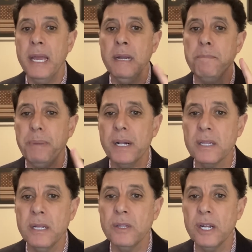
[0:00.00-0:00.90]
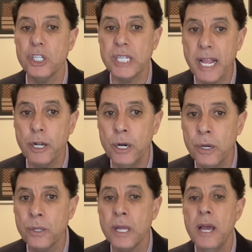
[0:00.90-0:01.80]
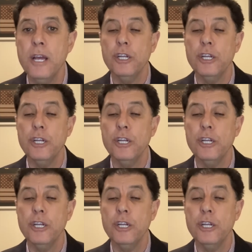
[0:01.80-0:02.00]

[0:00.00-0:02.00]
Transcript: in building their statehood,